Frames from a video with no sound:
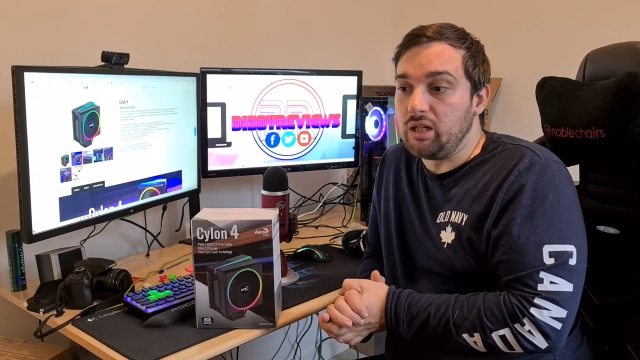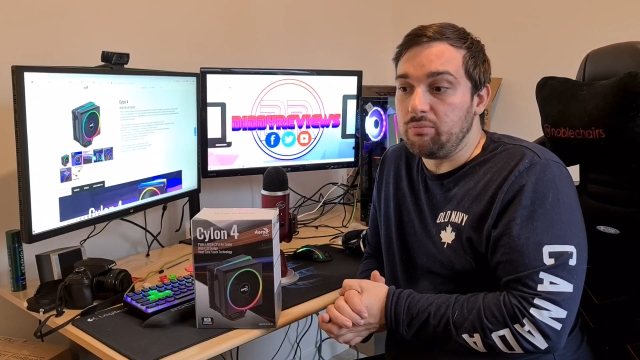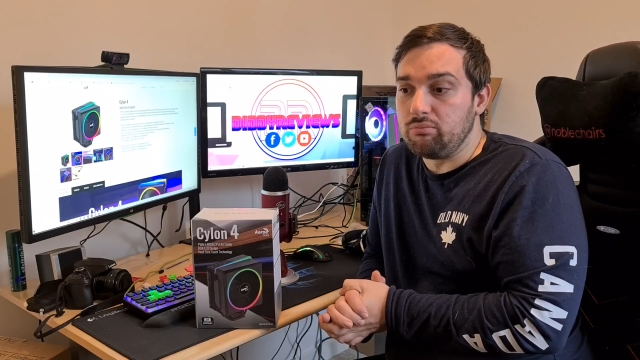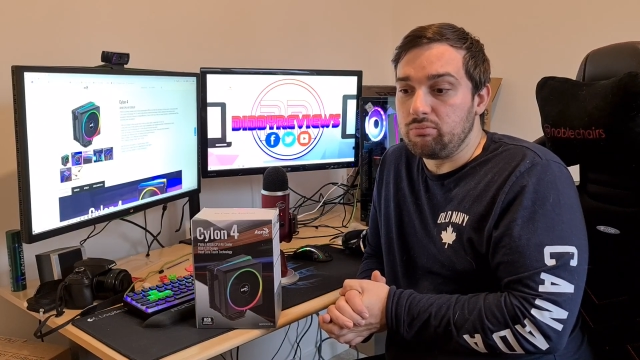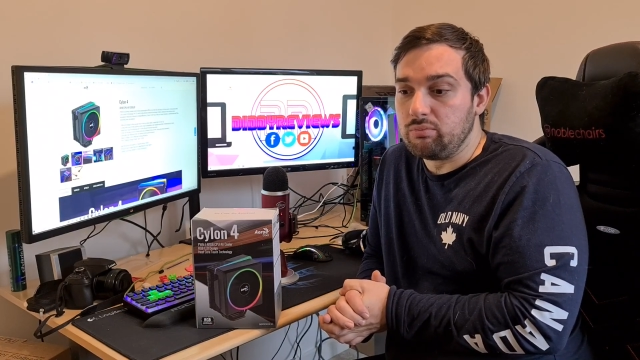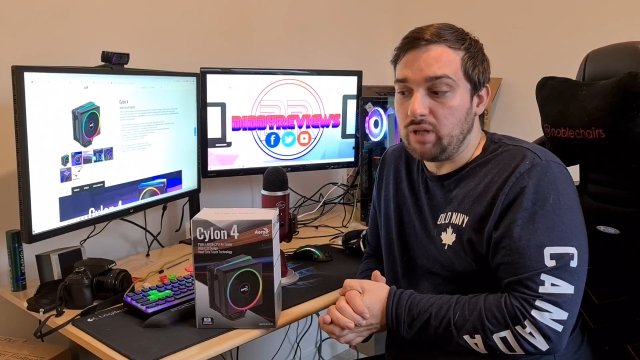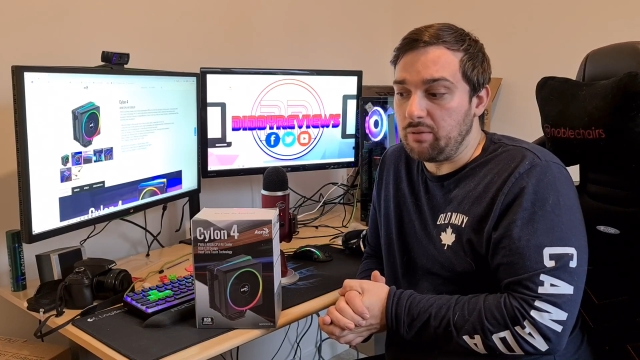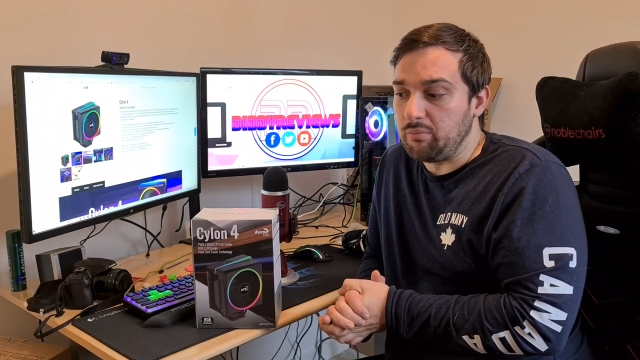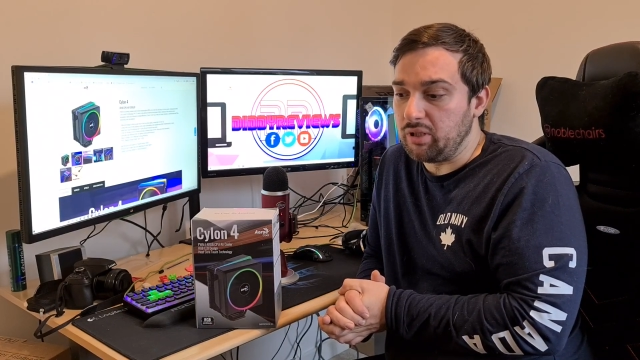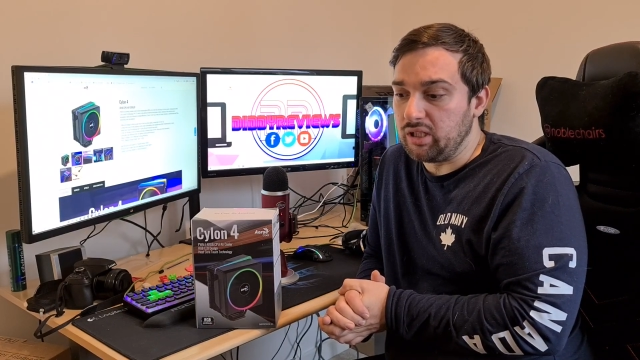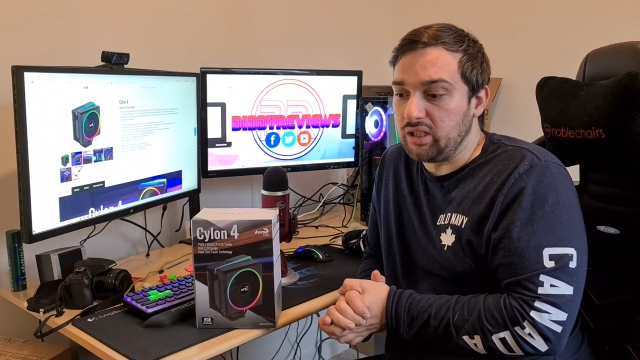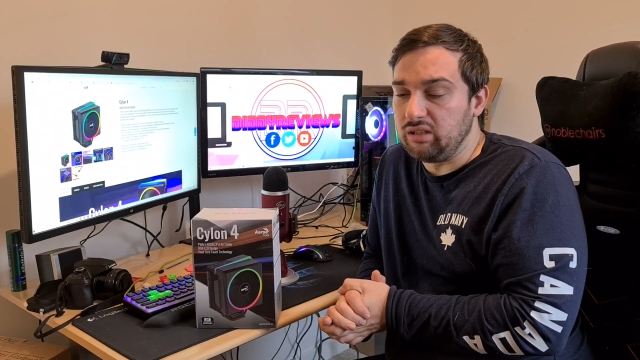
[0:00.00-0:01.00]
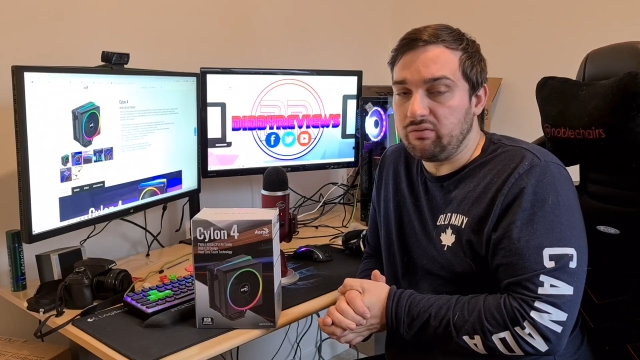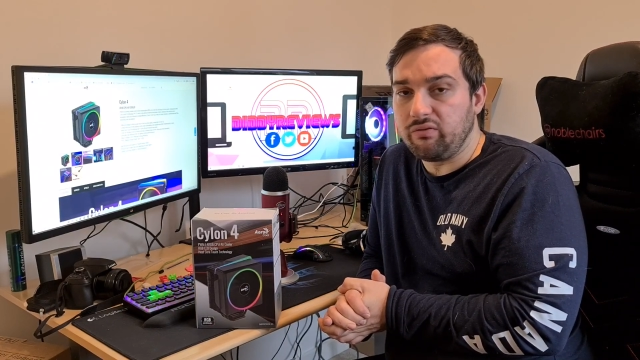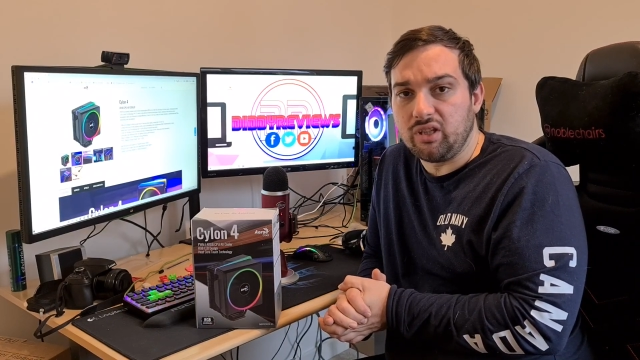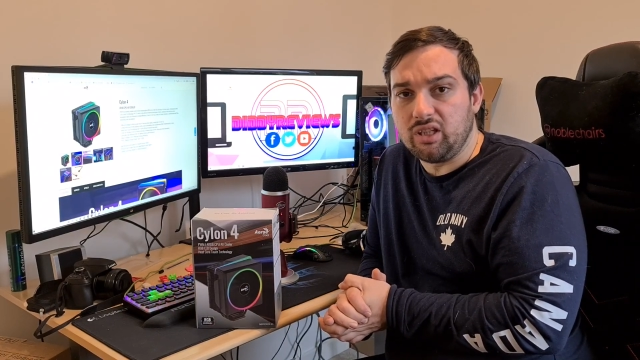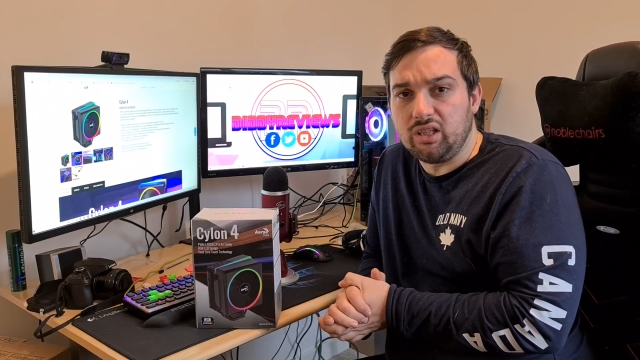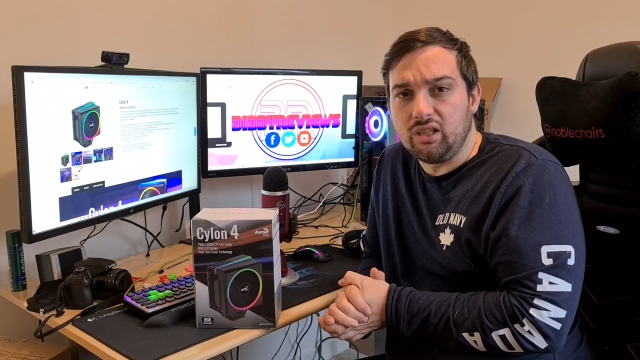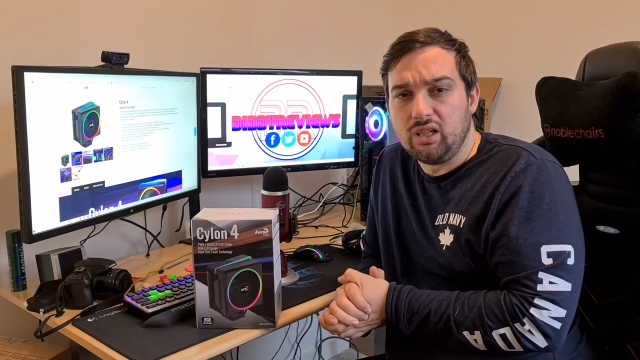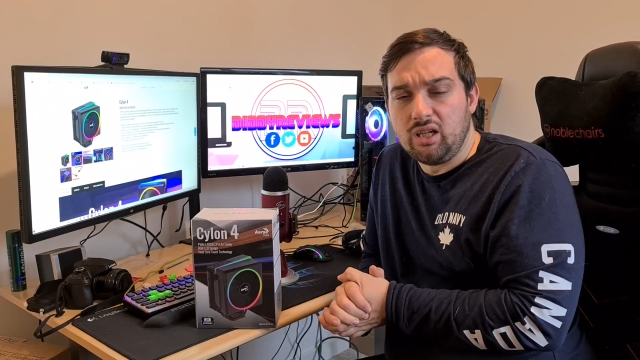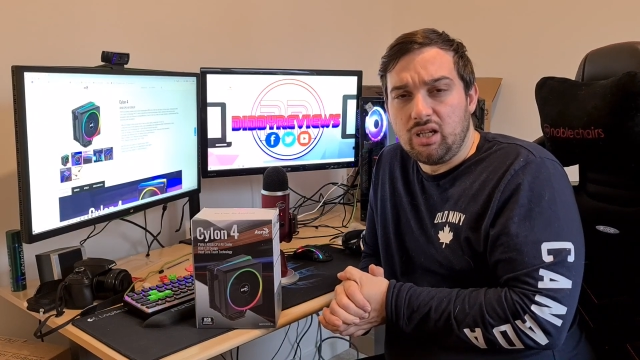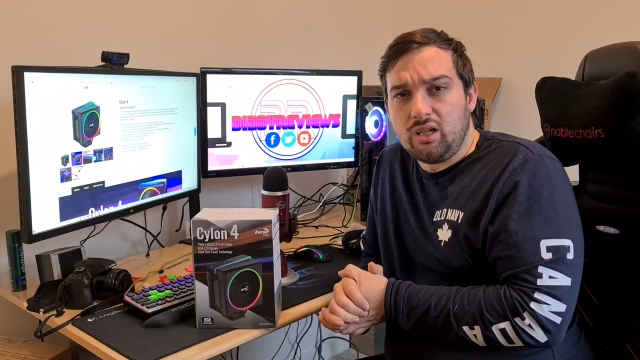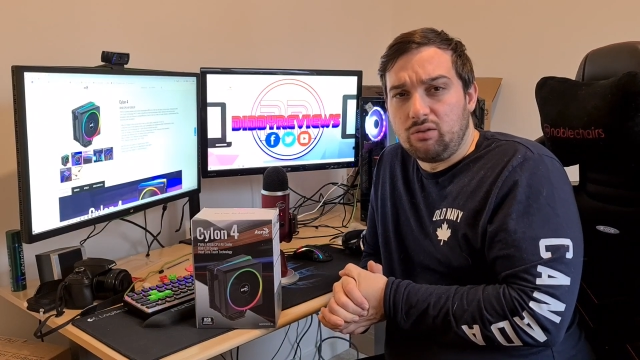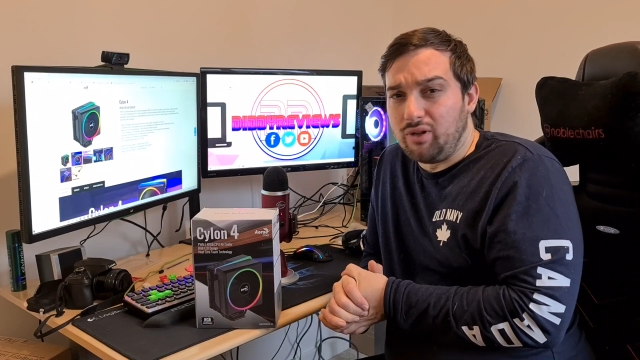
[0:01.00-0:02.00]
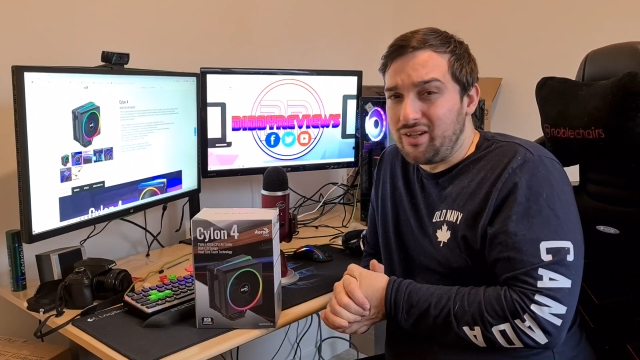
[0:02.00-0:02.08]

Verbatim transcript: Um, I believe the